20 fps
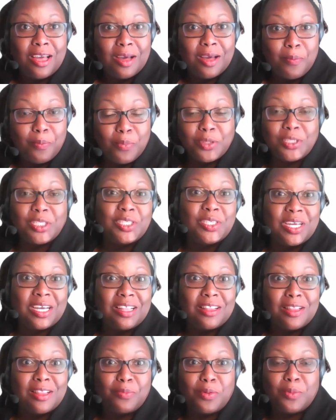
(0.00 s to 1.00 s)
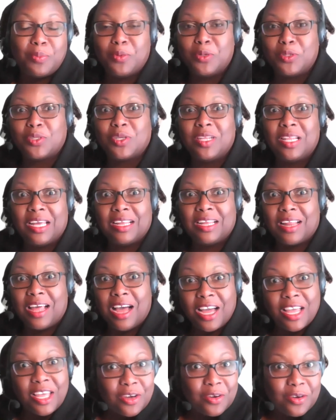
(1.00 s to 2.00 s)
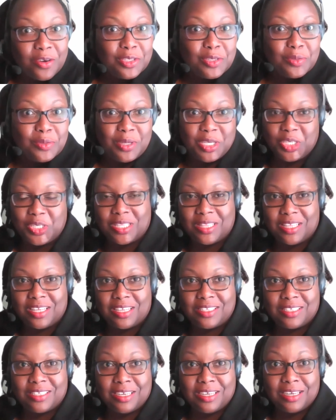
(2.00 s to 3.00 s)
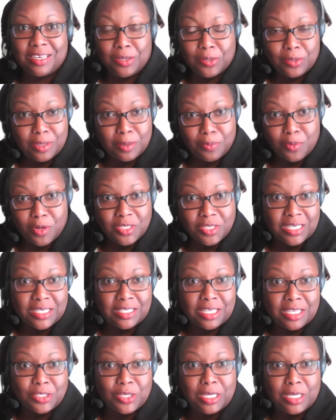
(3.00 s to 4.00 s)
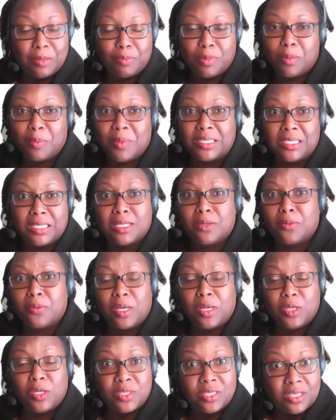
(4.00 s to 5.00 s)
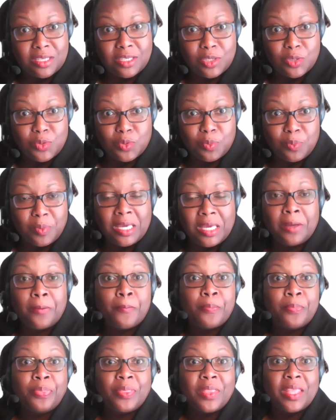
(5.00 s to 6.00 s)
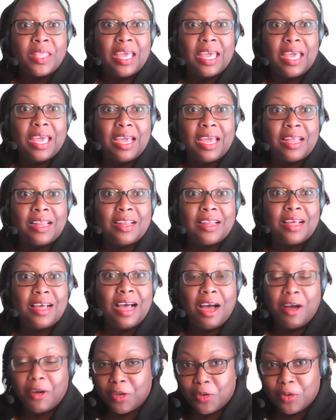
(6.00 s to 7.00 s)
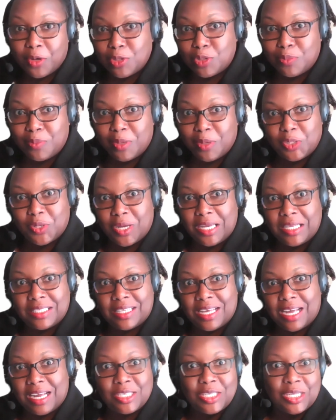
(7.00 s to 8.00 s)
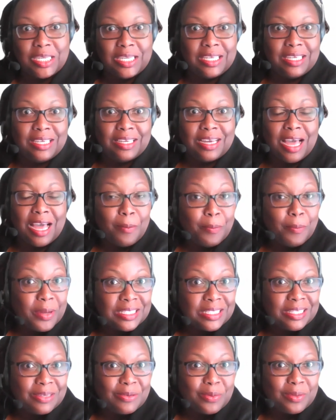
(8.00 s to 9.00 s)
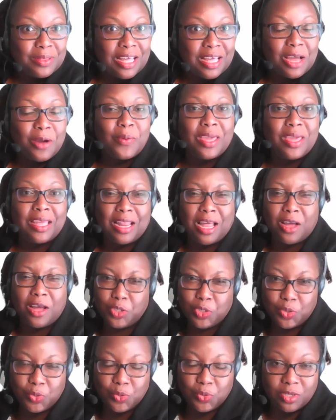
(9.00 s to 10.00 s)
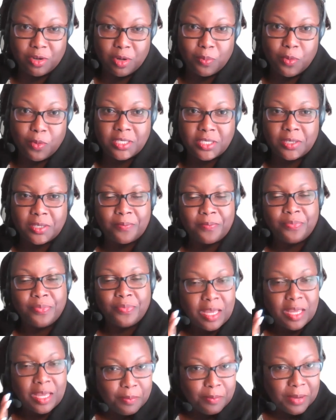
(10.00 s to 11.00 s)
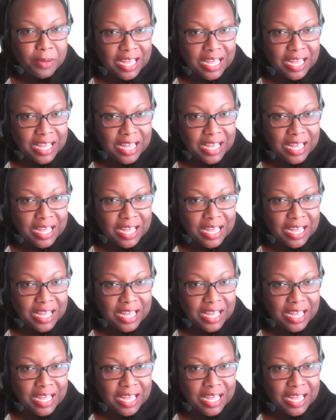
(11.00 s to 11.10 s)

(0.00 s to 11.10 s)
putting together the proposal and how you're going to make sure that the project is actually implemented the way you said it would be, and how you're going to make sure it actually happens that way, and how do you do the reporting. But